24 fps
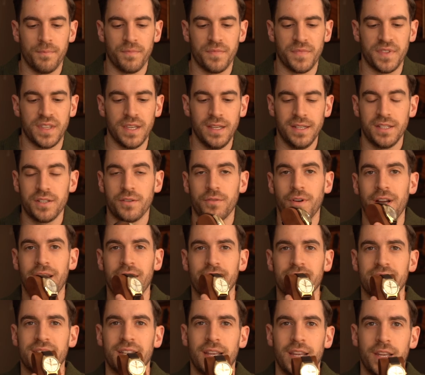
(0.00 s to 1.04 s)
This
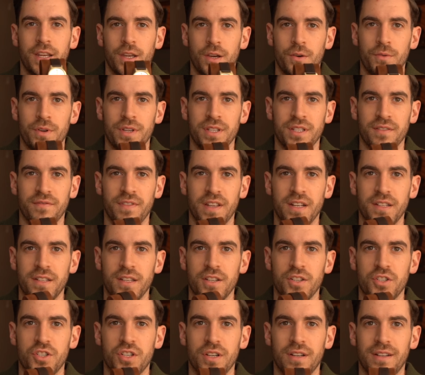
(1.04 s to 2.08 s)
Grand Seiko is a
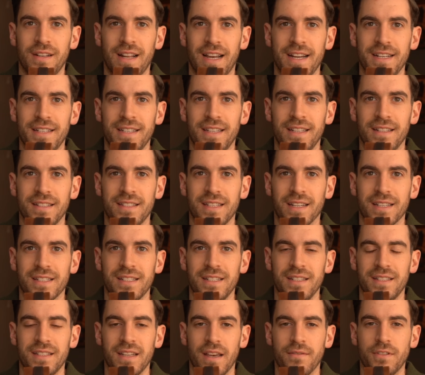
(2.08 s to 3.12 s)
vintage
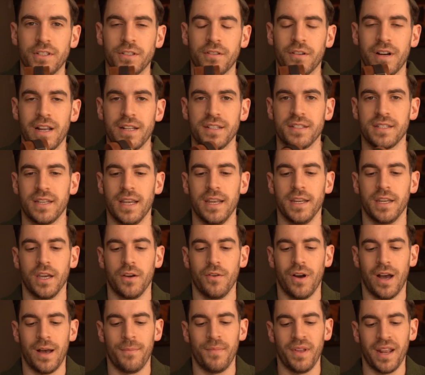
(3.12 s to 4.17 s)
1967 Grand
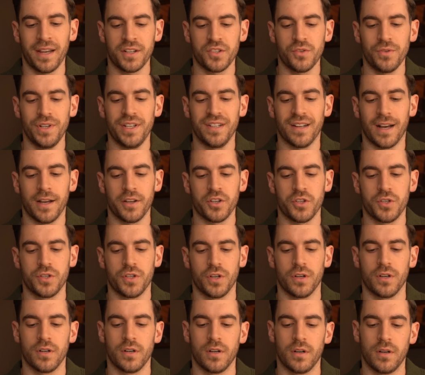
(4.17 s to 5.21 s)
Seiko. I'm actually not
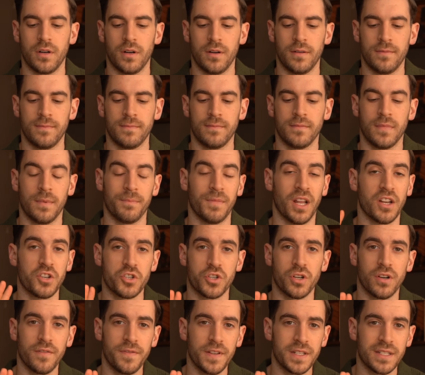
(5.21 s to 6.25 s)
sure
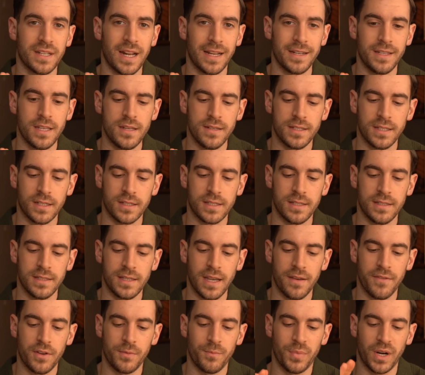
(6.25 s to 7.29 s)
if it's
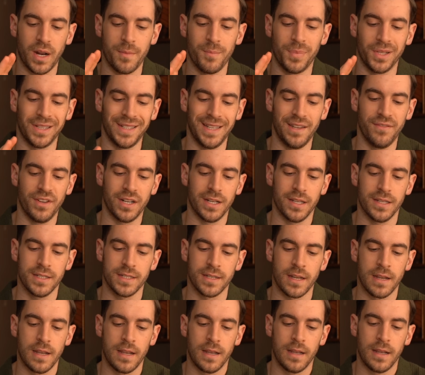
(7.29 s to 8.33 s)
1967, but I believe it
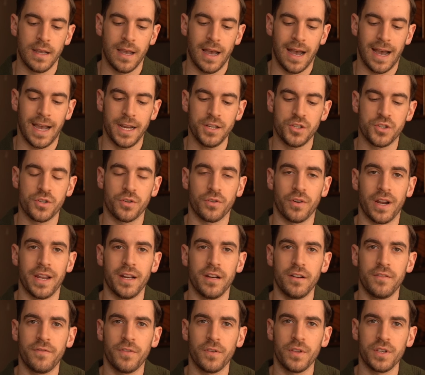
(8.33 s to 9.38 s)
is. I
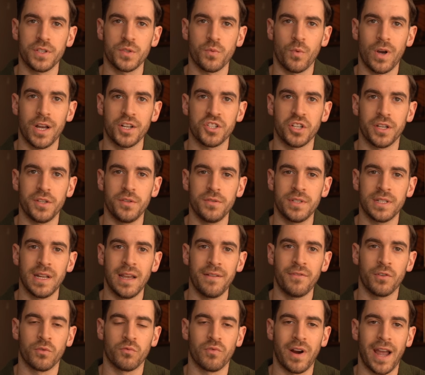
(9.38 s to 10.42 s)
traded for this watch. I used to
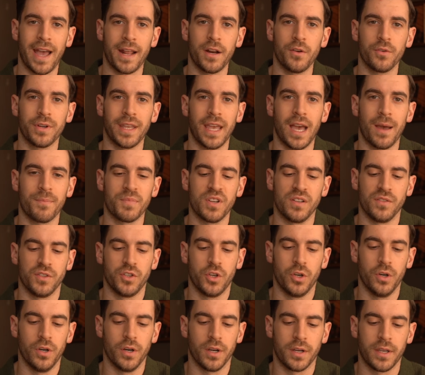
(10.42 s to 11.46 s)
have a Rado Captain
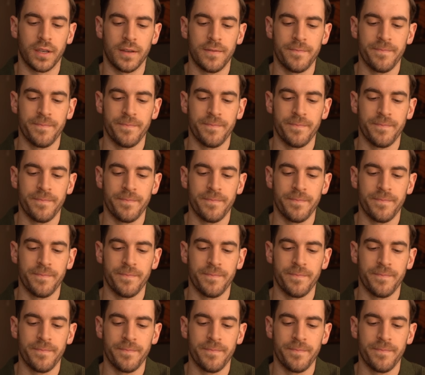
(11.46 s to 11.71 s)
Cook.